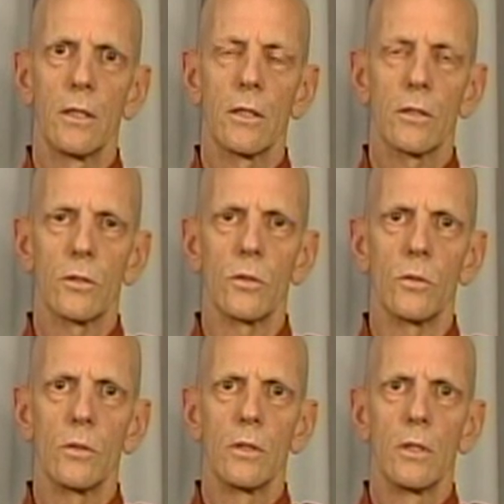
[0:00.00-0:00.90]
to
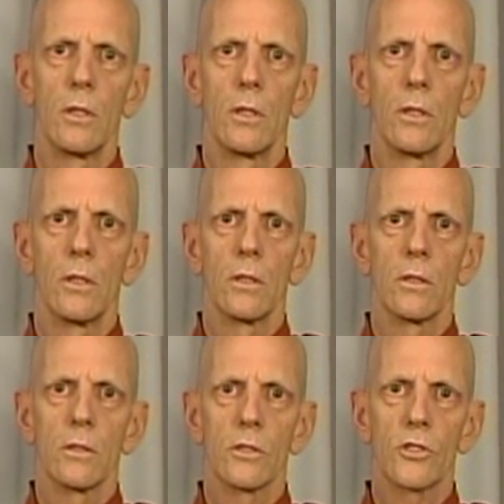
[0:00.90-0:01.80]

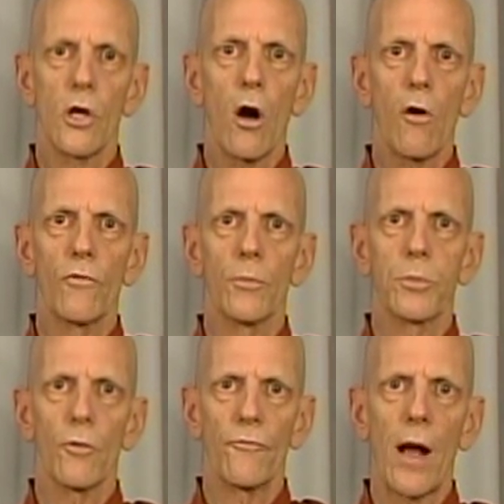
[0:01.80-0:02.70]
solve the
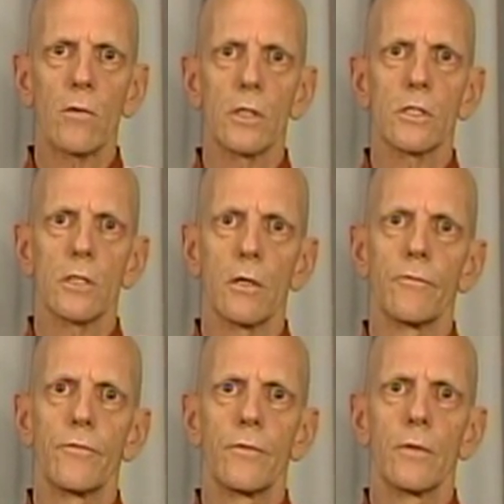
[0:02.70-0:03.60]
profoundest
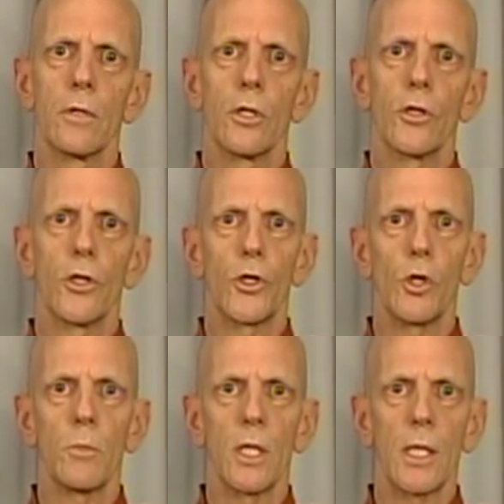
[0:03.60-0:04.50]
of the
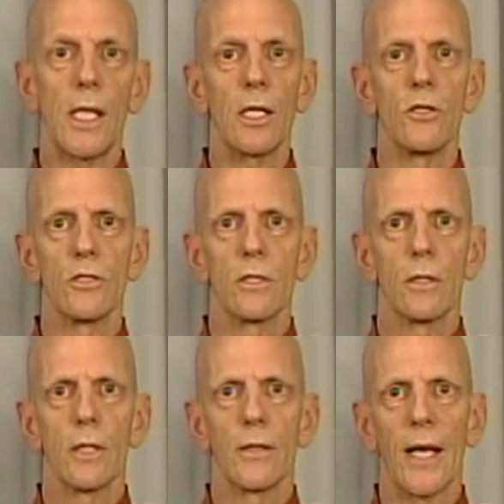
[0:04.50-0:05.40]
human needs,
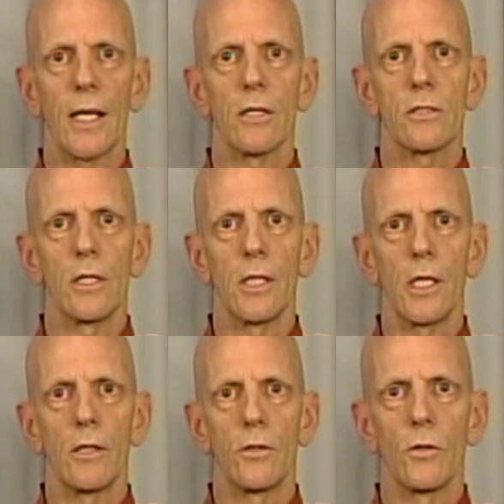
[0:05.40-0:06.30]
and that is the
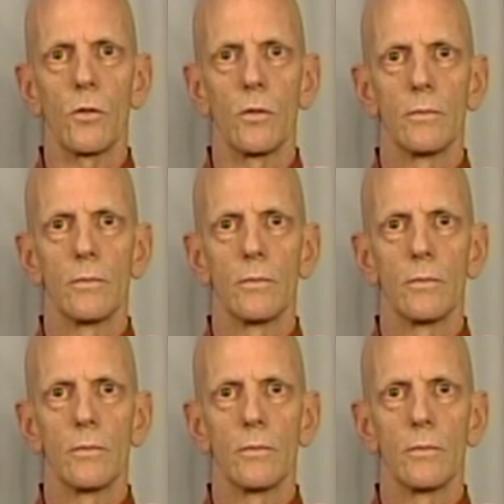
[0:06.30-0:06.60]
need to